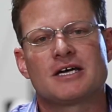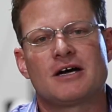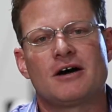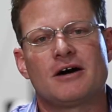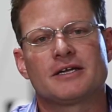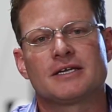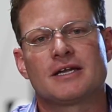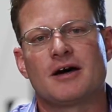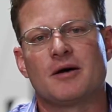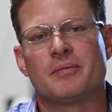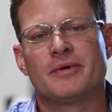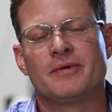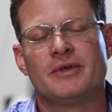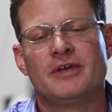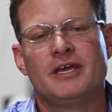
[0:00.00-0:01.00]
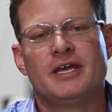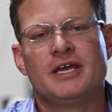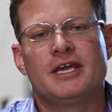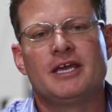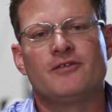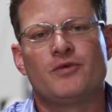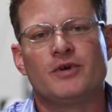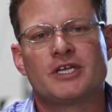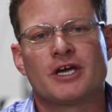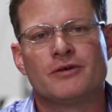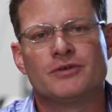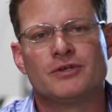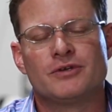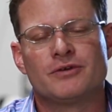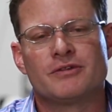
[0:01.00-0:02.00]
to harden up. If we
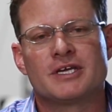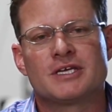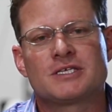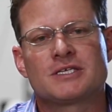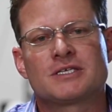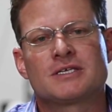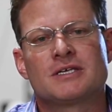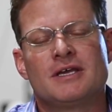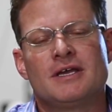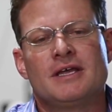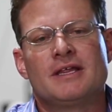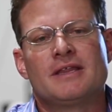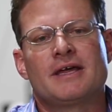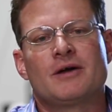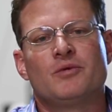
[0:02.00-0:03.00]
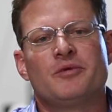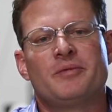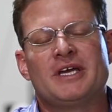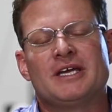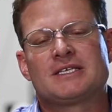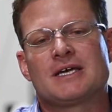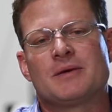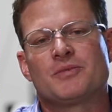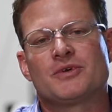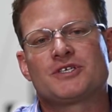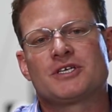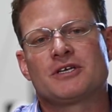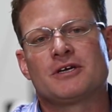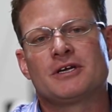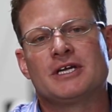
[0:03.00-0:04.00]
don't do this, there will be a
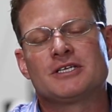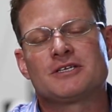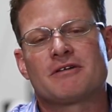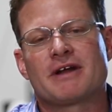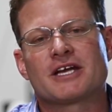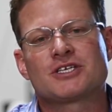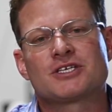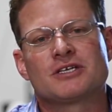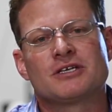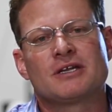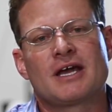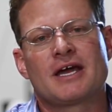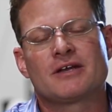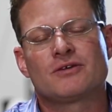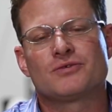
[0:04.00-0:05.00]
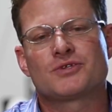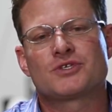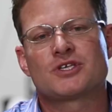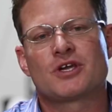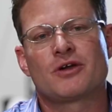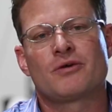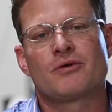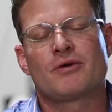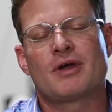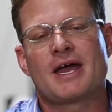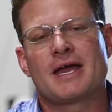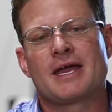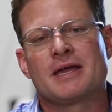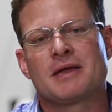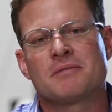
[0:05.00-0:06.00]
temperature interaction and also
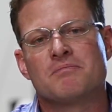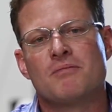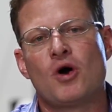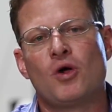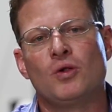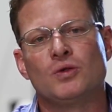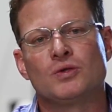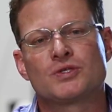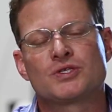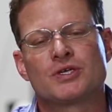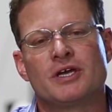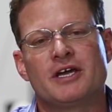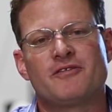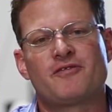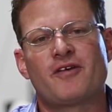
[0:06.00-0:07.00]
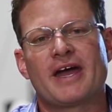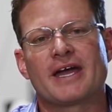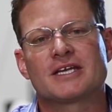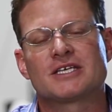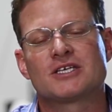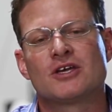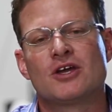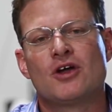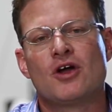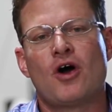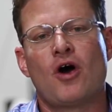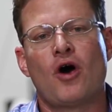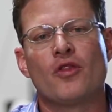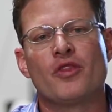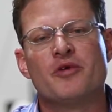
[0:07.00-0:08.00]
a mold effect
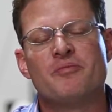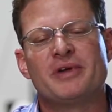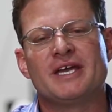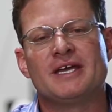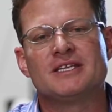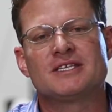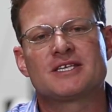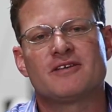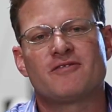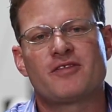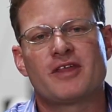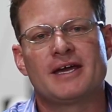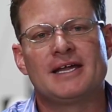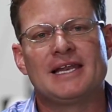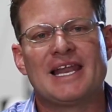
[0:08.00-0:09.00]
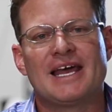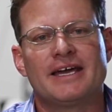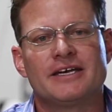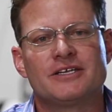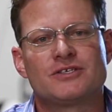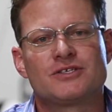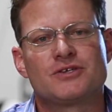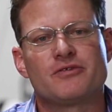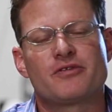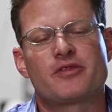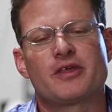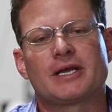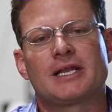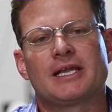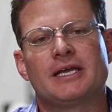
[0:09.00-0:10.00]
on the beans if they are layered too
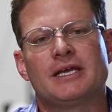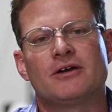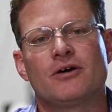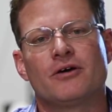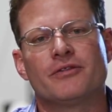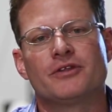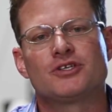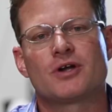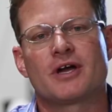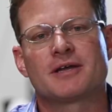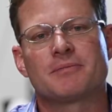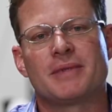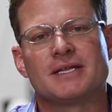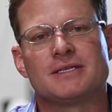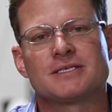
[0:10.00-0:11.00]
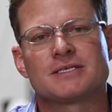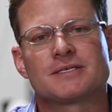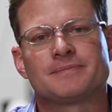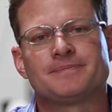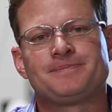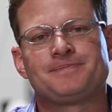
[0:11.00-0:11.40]
thickly on the drying beds.